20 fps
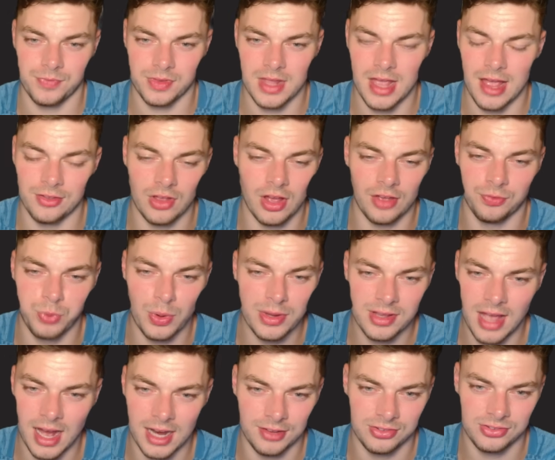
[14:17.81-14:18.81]
if we
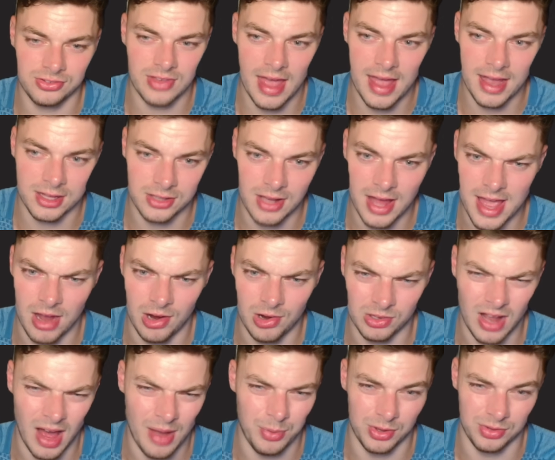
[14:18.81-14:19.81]
kind of stay
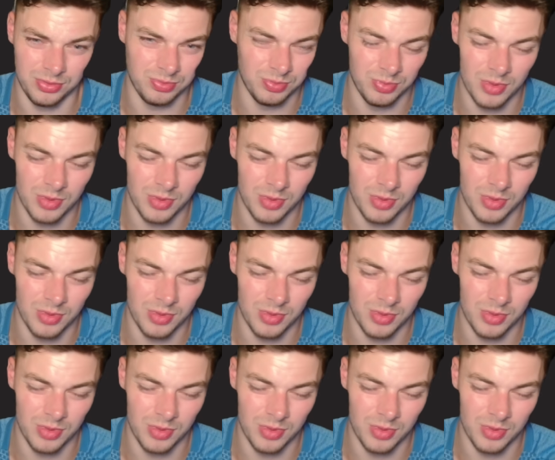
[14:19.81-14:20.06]
clear, we're